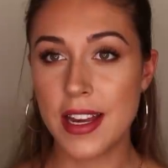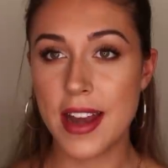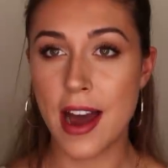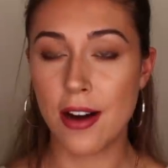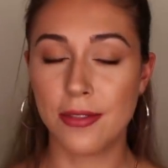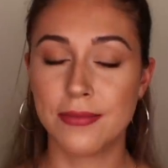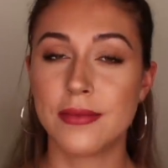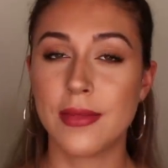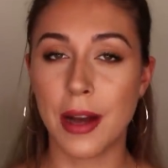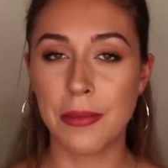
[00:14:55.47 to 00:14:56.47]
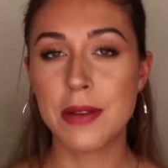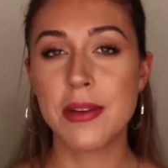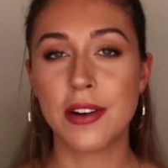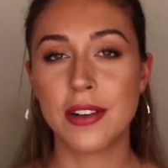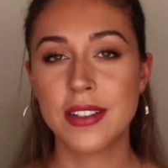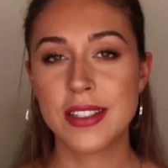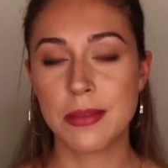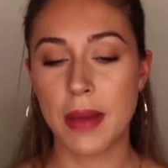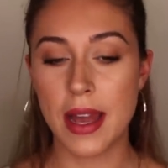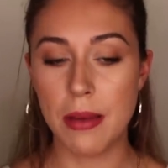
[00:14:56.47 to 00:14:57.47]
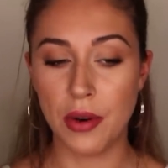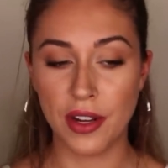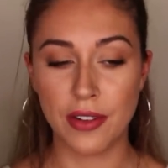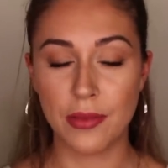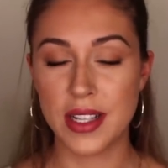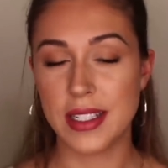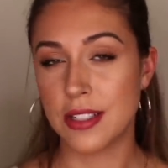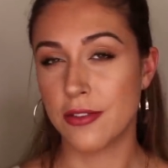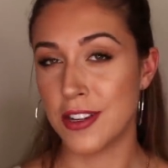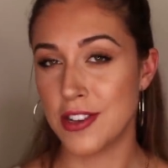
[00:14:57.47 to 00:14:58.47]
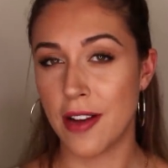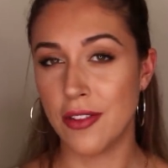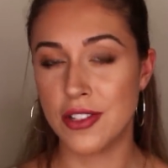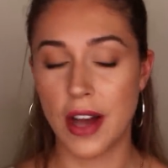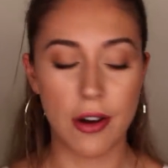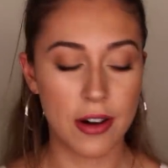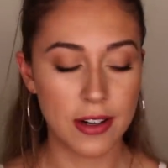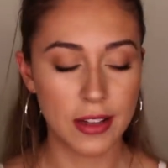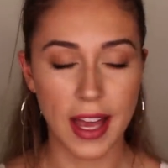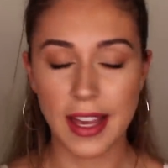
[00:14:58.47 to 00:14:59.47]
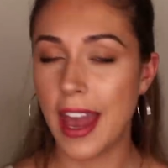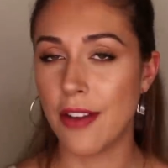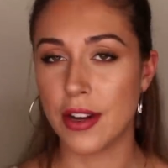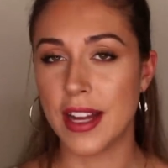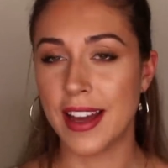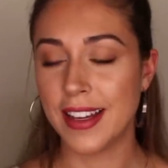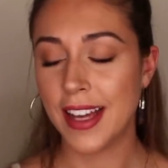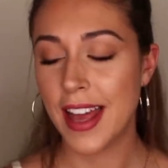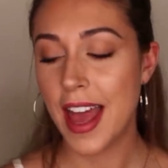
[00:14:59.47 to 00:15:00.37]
Now, I'm gonna be honest, my boyfriend wears this fresh out of the shower, like every day,